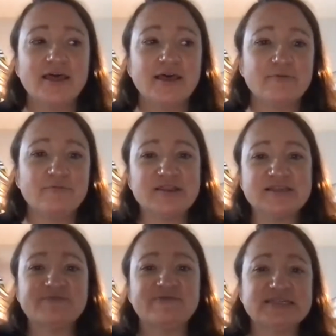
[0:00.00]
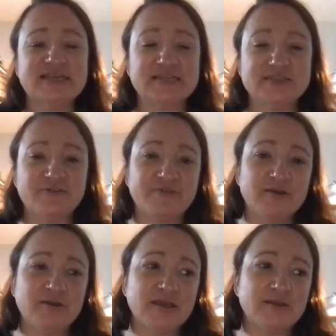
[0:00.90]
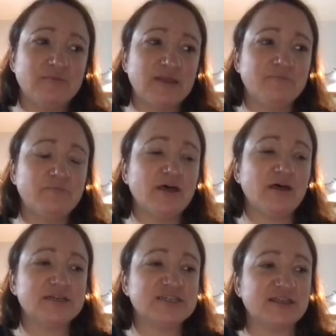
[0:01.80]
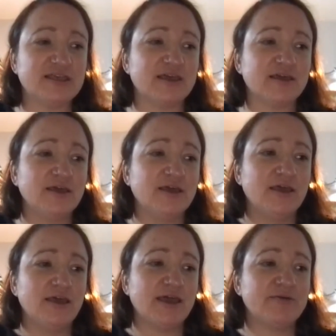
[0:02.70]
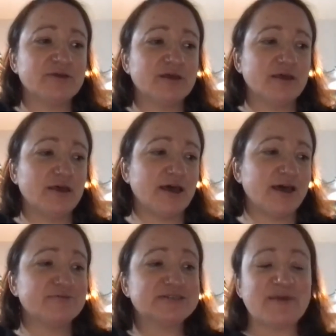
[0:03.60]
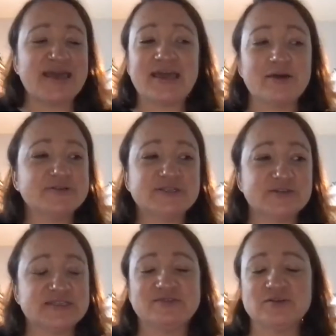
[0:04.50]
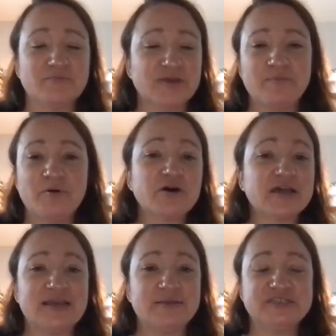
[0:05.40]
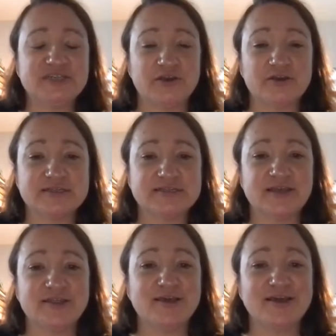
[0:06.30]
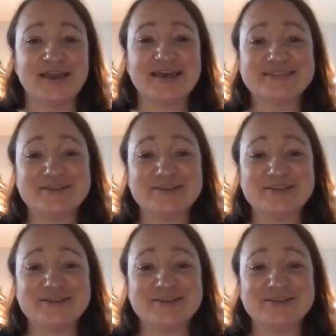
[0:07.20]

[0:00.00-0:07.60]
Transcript: when this first kicked off in in in march i think it I was making all sorts of zombie apocalypse jokes, and and I guess the